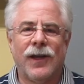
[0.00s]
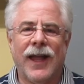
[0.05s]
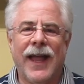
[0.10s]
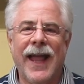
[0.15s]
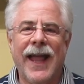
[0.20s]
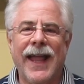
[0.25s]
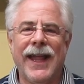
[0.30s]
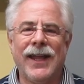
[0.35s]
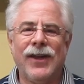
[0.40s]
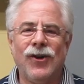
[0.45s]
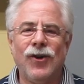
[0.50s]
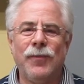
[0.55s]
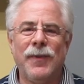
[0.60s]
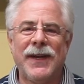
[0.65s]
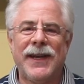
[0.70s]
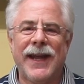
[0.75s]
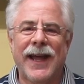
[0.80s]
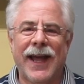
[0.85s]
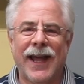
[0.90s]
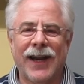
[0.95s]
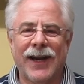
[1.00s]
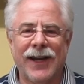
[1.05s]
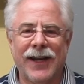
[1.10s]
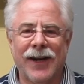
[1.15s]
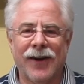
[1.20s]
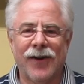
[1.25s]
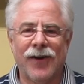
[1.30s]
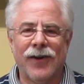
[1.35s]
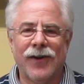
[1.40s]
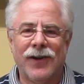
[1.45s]
Hey, Newbie Dan
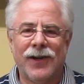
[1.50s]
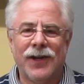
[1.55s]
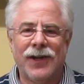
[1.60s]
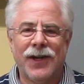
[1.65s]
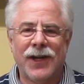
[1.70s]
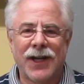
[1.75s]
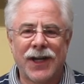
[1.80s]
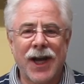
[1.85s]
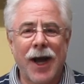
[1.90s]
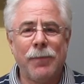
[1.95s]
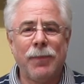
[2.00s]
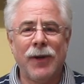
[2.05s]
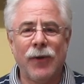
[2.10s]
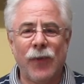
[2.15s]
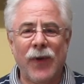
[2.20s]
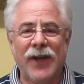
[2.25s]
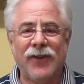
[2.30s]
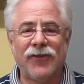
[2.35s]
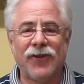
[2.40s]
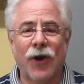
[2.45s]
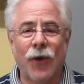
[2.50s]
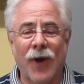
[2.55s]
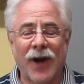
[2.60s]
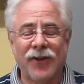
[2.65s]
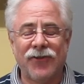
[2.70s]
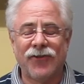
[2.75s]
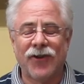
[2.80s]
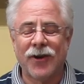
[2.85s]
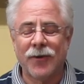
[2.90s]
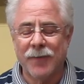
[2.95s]
here. A couple of weeks ago, I
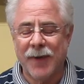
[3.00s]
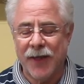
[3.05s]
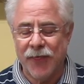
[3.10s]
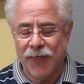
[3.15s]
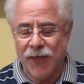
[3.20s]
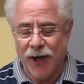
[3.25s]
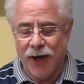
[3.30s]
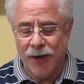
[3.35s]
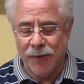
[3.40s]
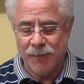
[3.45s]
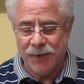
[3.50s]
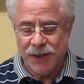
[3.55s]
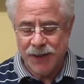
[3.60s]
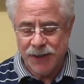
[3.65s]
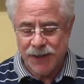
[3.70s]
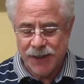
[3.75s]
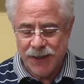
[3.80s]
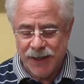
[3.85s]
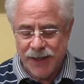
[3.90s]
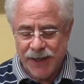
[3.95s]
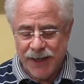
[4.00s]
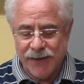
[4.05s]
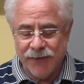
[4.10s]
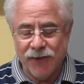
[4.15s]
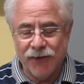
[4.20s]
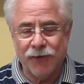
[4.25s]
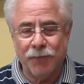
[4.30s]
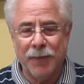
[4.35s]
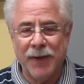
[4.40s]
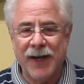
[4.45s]
stuck my thumb in
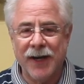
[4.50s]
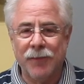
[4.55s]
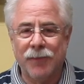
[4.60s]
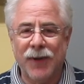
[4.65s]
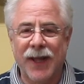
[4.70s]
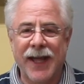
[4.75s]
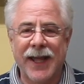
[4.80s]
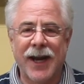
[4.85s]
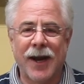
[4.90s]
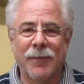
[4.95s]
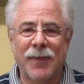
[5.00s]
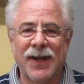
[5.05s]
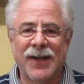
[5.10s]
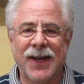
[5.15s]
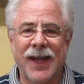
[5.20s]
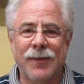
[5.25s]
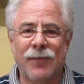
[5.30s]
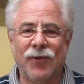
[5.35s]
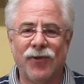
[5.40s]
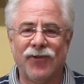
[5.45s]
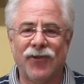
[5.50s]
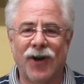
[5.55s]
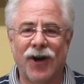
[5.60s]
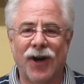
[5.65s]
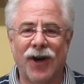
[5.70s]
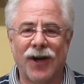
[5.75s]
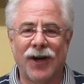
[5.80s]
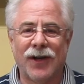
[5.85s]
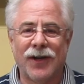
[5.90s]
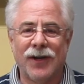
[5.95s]
the spinning blade on my table
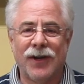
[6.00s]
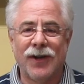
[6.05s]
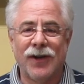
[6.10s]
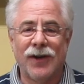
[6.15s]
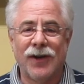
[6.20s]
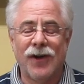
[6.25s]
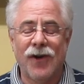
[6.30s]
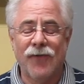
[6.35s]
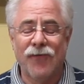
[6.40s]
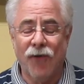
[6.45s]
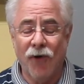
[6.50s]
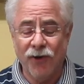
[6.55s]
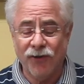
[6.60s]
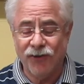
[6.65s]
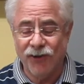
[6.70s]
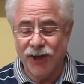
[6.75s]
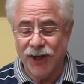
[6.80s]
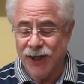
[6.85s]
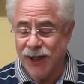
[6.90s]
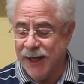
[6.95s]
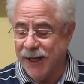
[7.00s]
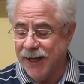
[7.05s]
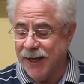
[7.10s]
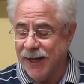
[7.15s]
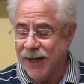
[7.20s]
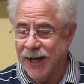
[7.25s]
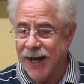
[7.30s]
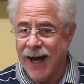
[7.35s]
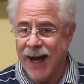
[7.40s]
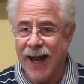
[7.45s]
saw.
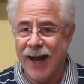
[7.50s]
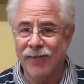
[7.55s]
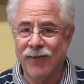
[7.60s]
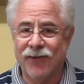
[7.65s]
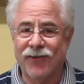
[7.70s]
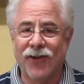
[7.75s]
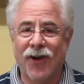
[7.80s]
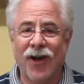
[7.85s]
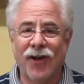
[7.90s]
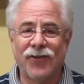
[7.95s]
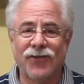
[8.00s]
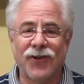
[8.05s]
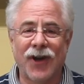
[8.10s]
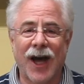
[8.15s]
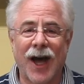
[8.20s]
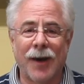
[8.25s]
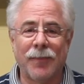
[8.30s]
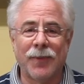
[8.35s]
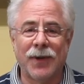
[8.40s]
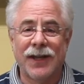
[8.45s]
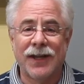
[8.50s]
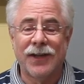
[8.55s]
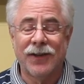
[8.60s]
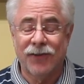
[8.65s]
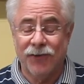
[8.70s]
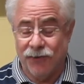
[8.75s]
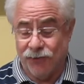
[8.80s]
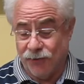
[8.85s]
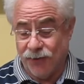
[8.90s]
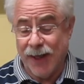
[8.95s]
Fortunately, I have a saw stop,
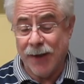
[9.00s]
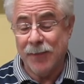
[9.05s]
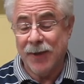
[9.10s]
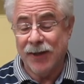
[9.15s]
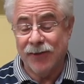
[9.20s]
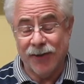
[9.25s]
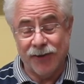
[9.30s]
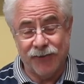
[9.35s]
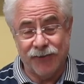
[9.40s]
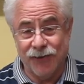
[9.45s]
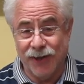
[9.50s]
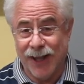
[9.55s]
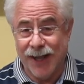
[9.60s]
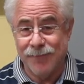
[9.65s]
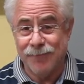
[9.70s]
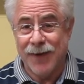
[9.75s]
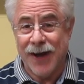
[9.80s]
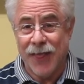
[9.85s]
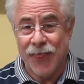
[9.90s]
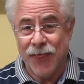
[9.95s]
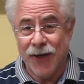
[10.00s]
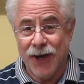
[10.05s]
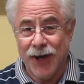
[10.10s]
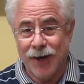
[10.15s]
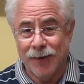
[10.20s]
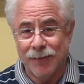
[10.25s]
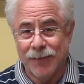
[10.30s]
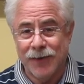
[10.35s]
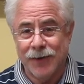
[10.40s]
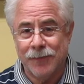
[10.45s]
so that means I still have my
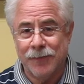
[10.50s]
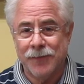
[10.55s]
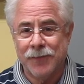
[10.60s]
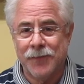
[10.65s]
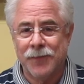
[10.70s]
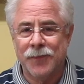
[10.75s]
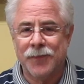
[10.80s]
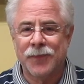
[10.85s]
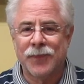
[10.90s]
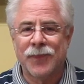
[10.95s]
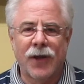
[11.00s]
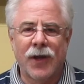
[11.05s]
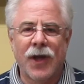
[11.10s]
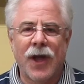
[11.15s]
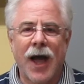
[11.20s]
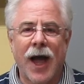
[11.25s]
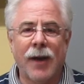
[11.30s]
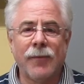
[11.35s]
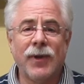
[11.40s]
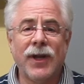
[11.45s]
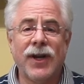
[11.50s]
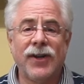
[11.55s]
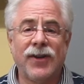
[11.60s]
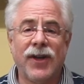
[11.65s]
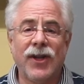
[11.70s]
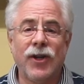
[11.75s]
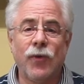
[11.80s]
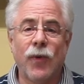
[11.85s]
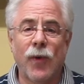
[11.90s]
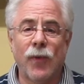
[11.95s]
thumb. I'm going to
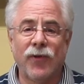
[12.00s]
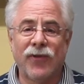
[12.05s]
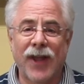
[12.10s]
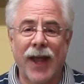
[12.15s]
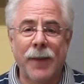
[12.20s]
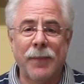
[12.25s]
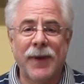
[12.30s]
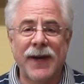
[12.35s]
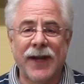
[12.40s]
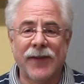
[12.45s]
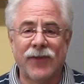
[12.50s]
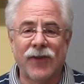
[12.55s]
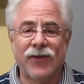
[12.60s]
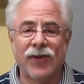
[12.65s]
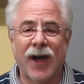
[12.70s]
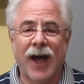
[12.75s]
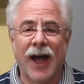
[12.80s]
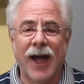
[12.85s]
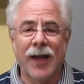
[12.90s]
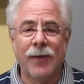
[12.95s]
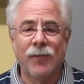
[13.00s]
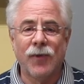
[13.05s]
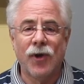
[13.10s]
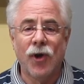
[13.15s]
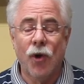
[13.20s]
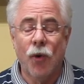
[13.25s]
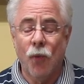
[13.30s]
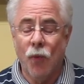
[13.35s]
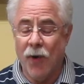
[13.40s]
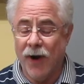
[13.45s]
tell you what was happening at the time,
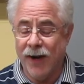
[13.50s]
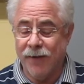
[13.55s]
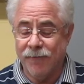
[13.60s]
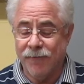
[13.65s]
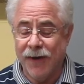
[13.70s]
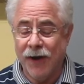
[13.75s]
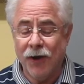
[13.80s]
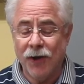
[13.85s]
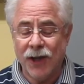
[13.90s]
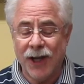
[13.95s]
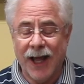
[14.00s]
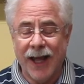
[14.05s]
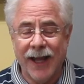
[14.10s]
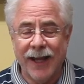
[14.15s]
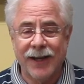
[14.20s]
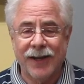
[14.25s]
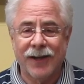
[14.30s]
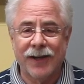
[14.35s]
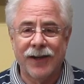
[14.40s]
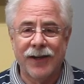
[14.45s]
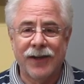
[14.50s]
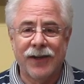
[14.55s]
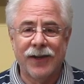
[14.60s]
what it felt like